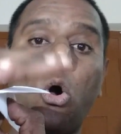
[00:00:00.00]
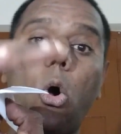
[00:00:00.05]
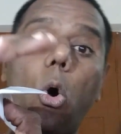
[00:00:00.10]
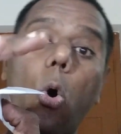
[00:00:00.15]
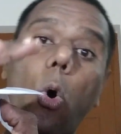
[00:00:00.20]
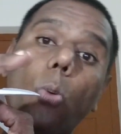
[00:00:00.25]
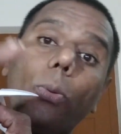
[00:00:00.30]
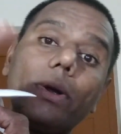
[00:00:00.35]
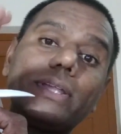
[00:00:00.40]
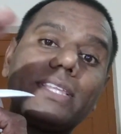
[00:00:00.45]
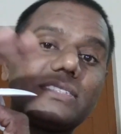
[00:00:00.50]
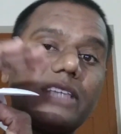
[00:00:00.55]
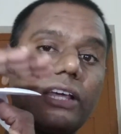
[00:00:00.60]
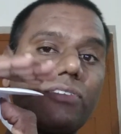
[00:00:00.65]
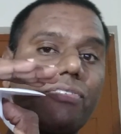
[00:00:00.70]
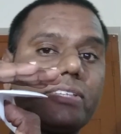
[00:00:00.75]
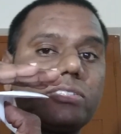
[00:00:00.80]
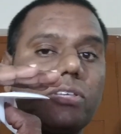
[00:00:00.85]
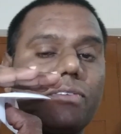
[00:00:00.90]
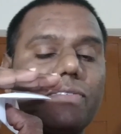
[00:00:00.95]
over the
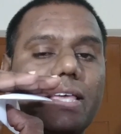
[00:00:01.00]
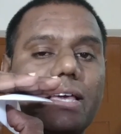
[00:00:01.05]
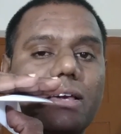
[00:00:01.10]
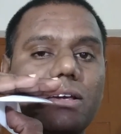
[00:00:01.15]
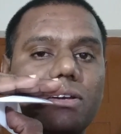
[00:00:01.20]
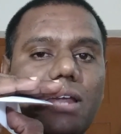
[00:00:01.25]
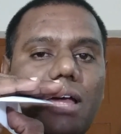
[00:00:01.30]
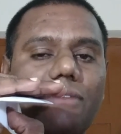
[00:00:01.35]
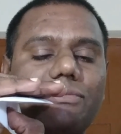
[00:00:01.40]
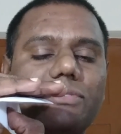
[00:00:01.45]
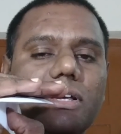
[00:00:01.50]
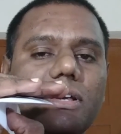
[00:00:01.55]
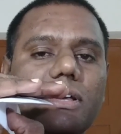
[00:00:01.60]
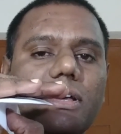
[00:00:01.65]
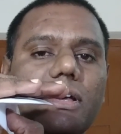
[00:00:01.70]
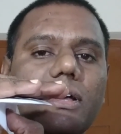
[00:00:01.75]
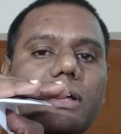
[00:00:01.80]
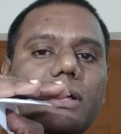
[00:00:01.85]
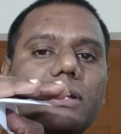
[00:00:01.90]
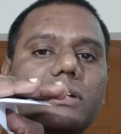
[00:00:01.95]
surface of the aircraft,
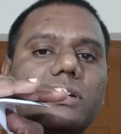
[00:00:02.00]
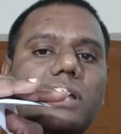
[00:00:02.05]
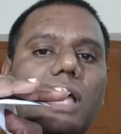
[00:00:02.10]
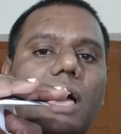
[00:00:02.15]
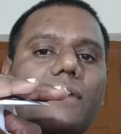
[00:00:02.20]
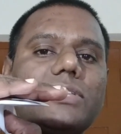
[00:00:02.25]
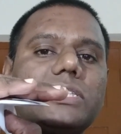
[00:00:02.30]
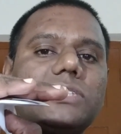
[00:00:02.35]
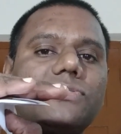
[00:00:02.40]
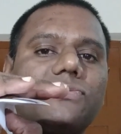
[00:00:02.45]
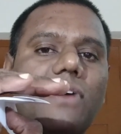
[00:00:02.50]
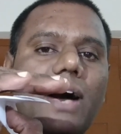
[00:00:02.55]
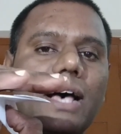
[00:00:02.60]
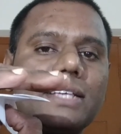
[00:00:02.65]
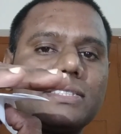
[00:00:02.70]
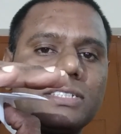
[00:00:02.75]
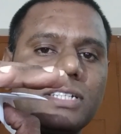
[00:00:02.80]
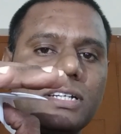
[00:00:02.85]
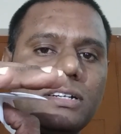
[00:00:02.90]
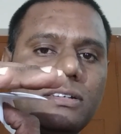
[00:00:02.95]
travels
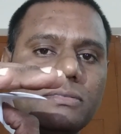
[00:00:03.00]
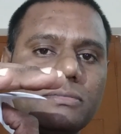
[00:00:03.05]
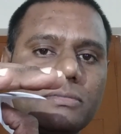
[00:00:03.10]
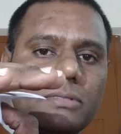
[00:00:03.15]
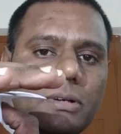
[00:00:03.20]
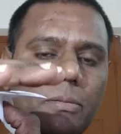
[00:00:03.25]
faster,